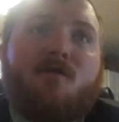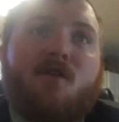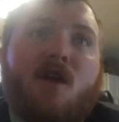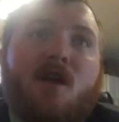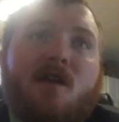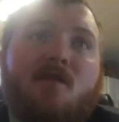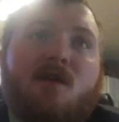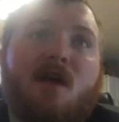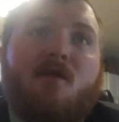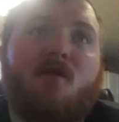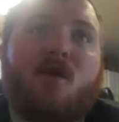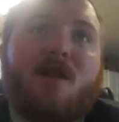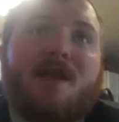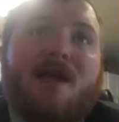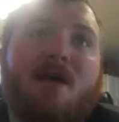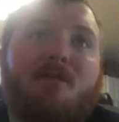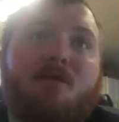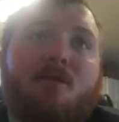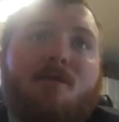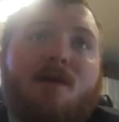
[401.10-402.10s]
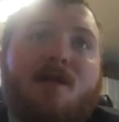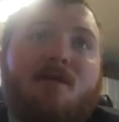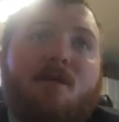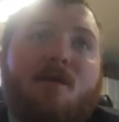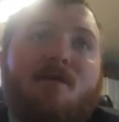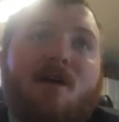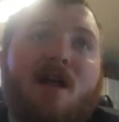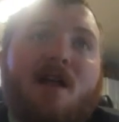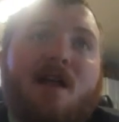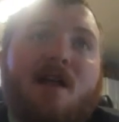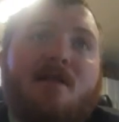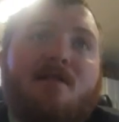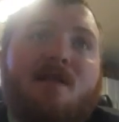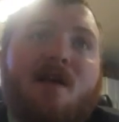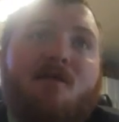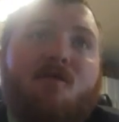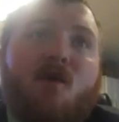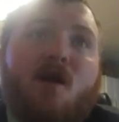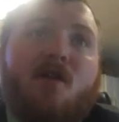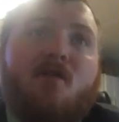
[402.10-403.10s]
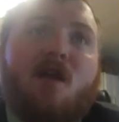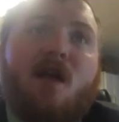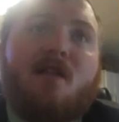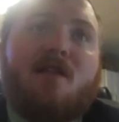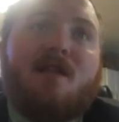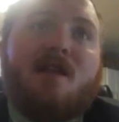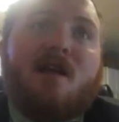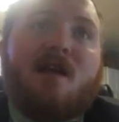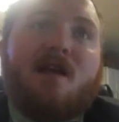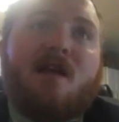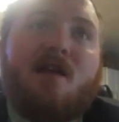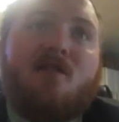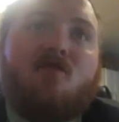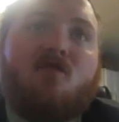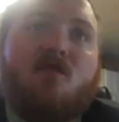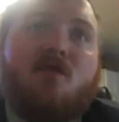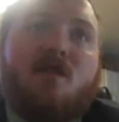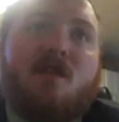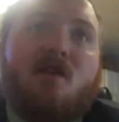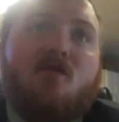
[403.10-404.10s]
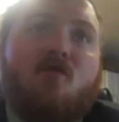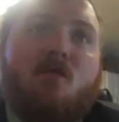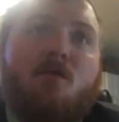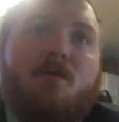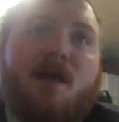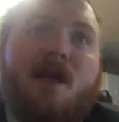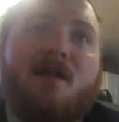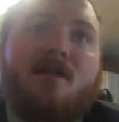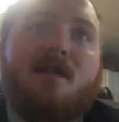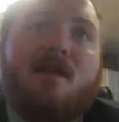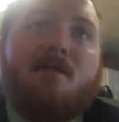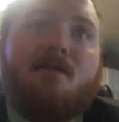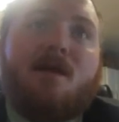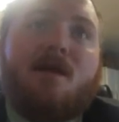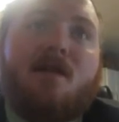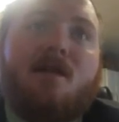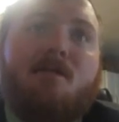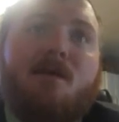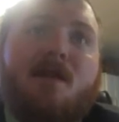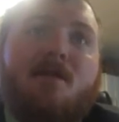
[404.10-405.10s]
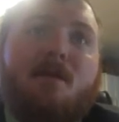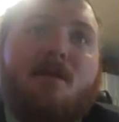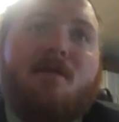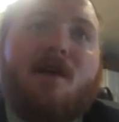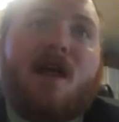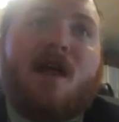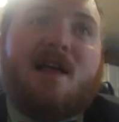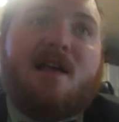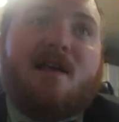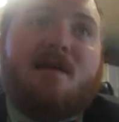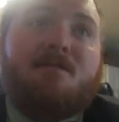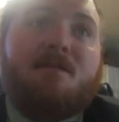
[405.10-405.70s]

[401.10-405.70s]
front over the upper Mississippi Valley and southward into the eastern central plains of the Mississippi Valley.